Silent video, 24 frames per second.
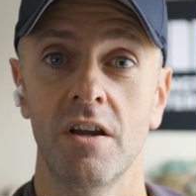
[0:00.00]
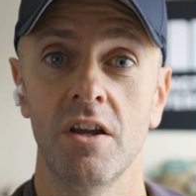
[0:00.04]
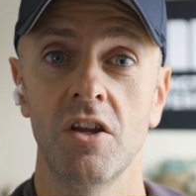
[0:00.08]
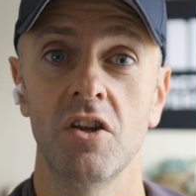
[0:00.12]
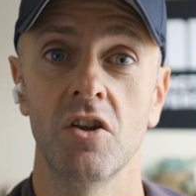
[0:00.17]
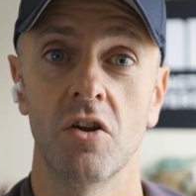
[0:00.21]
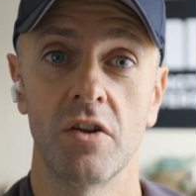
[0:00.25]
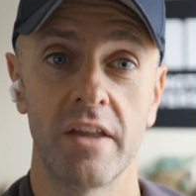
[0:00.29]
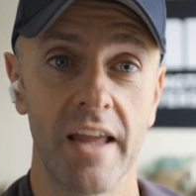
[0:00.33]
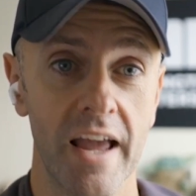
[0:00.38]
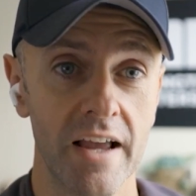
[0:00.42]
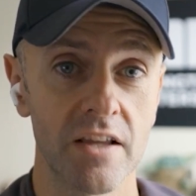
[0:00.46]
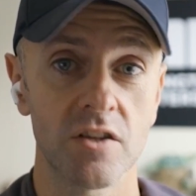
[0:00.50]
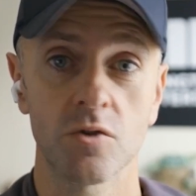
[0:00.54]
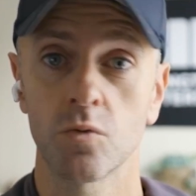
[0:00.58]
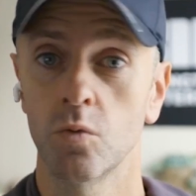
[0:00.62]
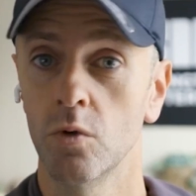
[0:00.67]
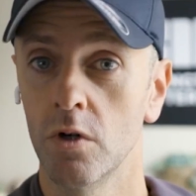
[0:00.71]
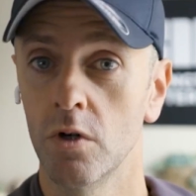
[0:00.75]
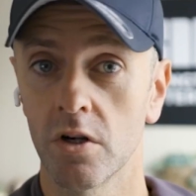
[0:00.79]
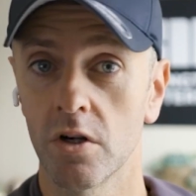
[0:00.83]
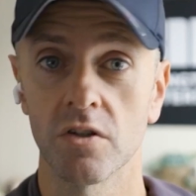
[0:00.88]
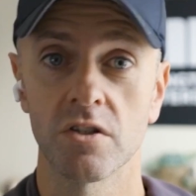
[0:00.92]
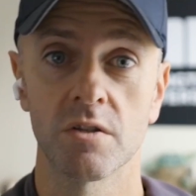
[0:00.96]
you know, yes,
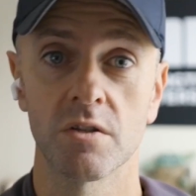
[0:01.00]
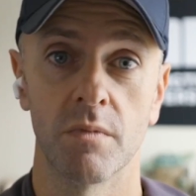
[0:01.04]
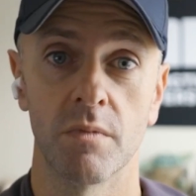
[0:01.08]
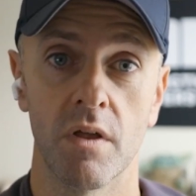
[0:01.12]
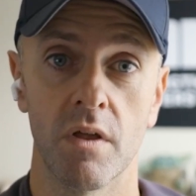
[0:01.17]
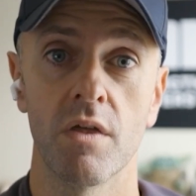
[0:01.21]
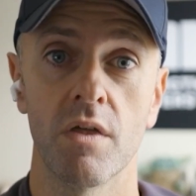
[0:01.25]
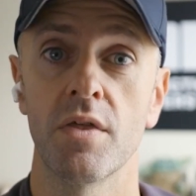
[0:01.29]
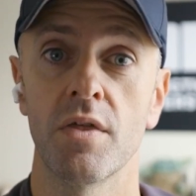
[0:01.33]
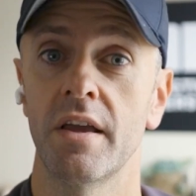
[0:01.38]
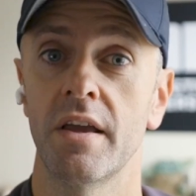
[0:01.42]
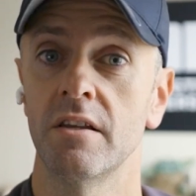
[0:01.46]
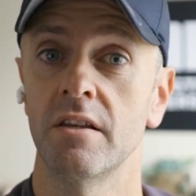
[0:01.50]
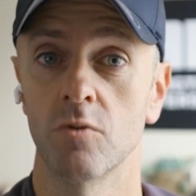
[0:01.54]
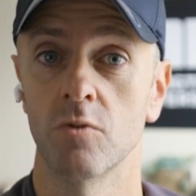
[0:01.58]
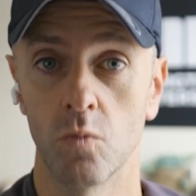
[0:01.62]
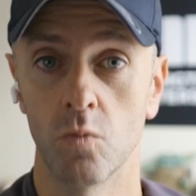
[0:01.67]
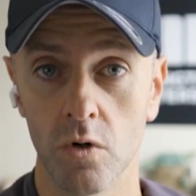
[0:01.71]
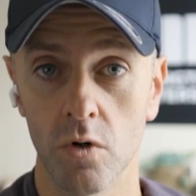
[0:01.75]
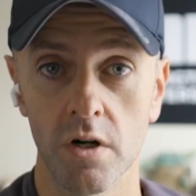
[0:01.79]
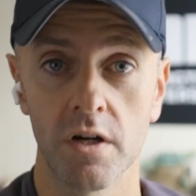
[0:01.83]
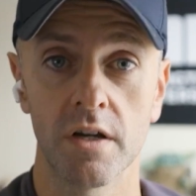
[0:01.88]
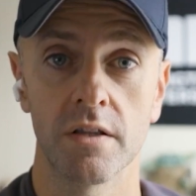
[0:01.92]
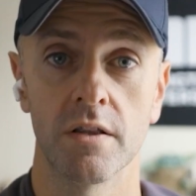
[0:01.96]
work on some other things and
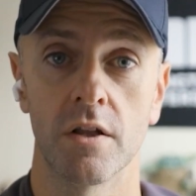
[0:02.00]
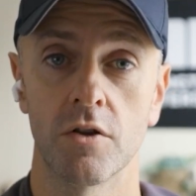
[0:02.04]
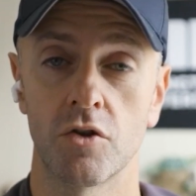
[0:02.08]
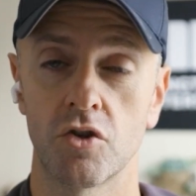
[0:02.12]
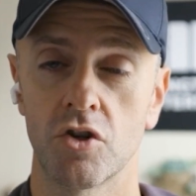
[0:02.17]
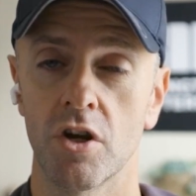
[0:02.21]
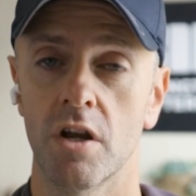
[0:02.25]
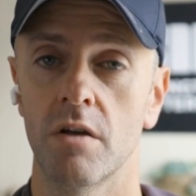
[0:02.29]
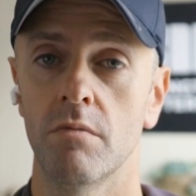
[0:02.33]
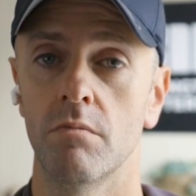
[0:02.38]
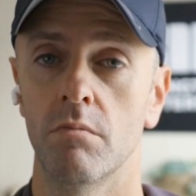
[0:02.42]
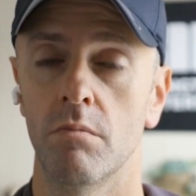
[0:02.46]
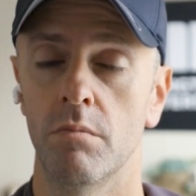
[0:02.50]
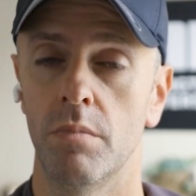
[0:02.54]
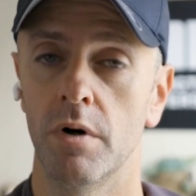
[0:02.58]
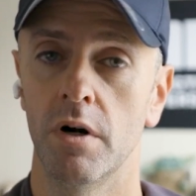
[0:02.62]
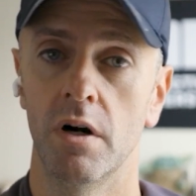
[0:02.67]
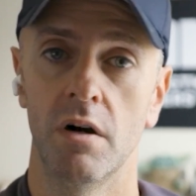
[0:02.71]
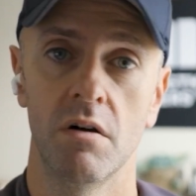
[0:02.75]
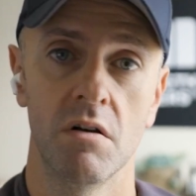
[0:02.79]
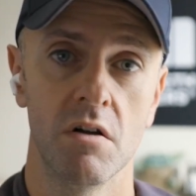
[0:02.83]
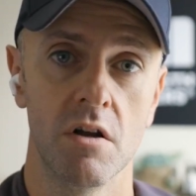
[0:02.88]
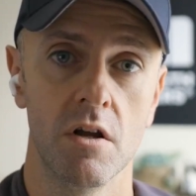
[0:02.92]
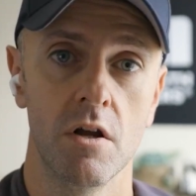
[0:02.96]
work in the gym,
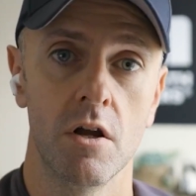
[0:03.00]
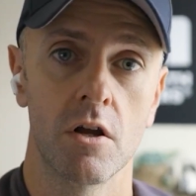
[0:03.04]
but